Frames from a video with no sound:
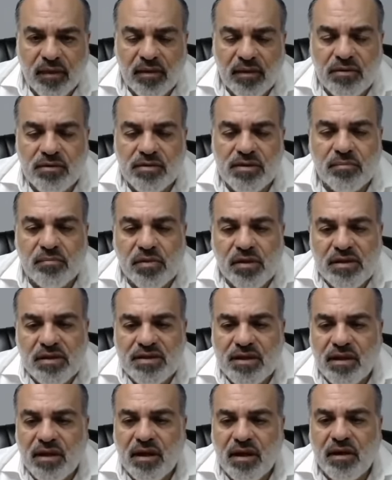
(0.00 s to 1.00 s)

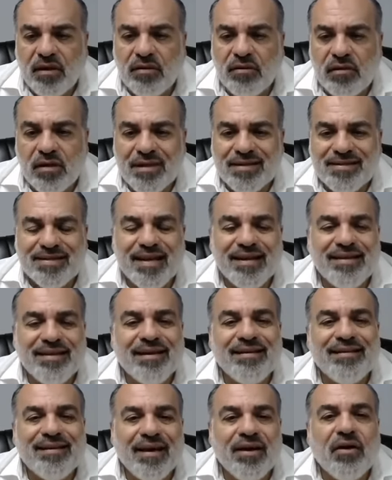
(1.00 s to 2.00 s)
simplicity here, let's say
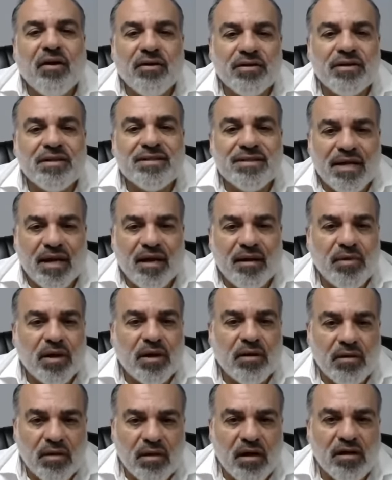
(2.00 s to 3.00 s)
that they are the same. A
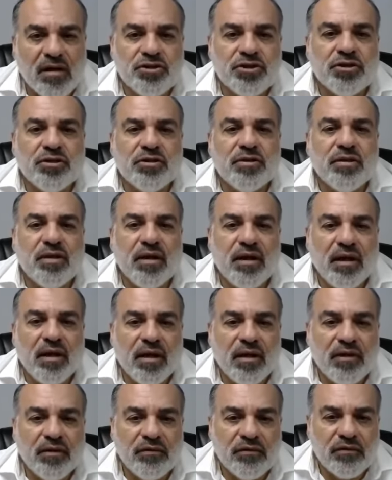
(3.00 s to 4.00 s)
concussion
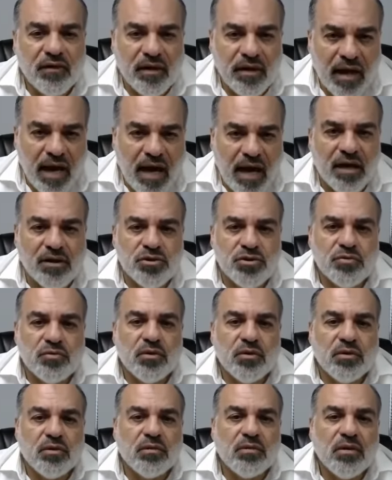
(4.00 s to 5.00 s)
is an
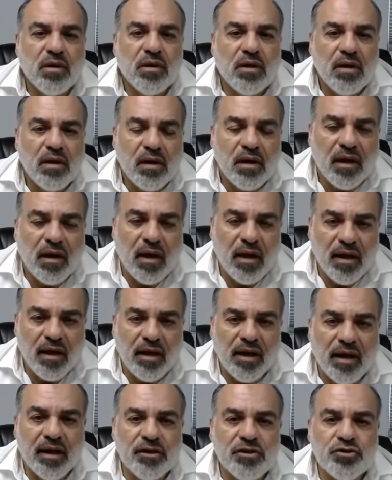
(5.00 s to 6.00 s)
actual
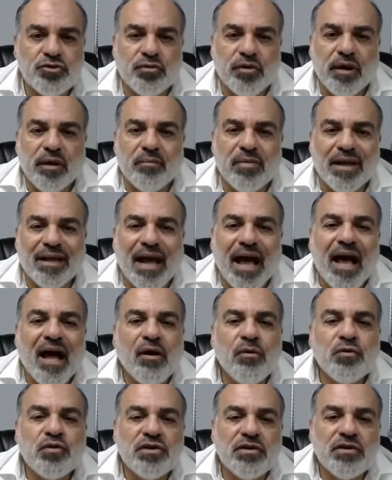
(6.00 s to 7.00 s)
injury, but
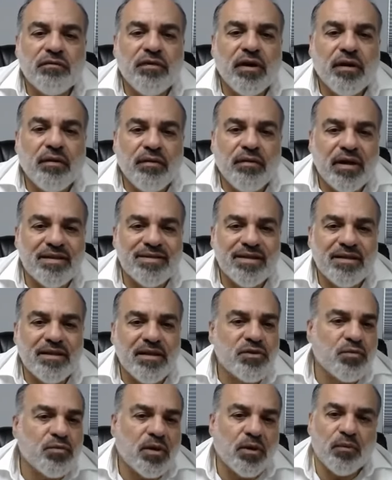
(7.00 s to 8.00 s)
how severe is it
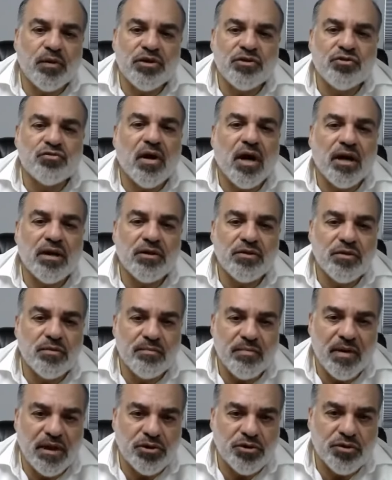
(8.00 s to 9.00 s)
is what we try to
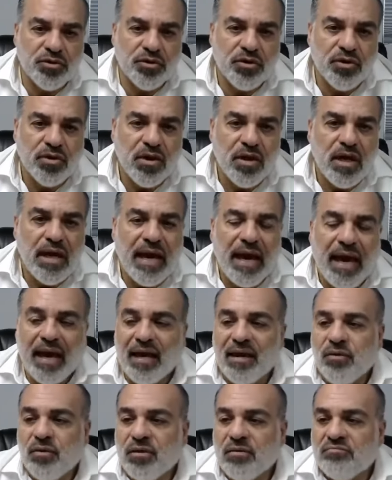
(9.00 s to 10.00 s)
measure.
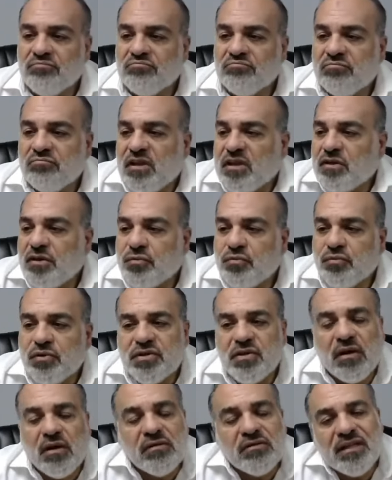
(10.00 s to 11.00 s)
And did it
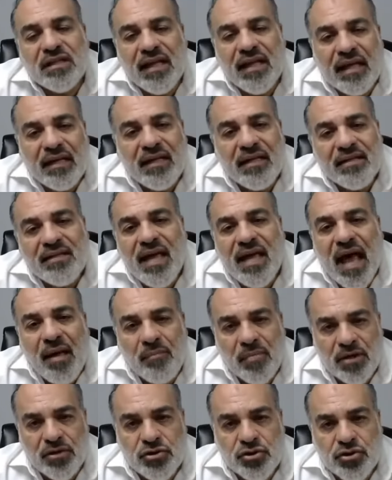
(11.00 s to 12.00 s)
result in any
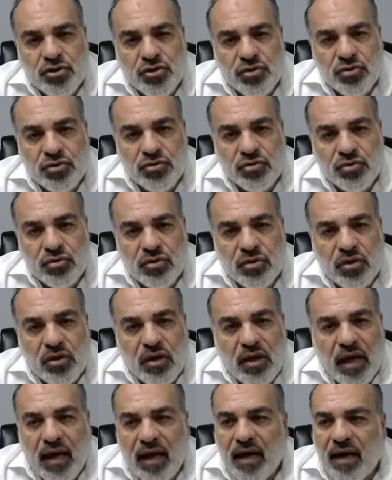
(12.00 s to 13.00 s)
damage?
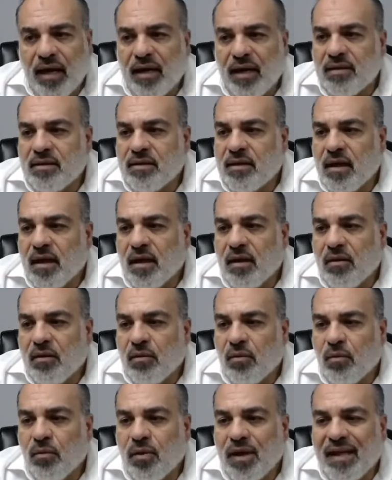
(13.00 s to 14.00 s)
And
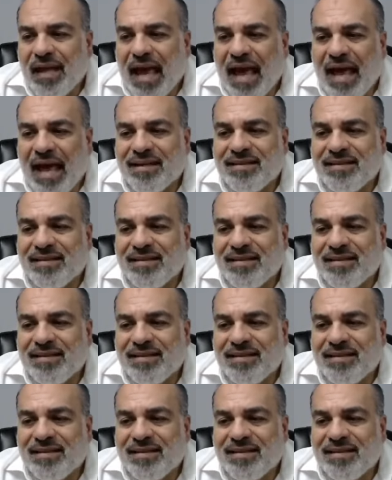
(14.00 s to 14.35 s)
what had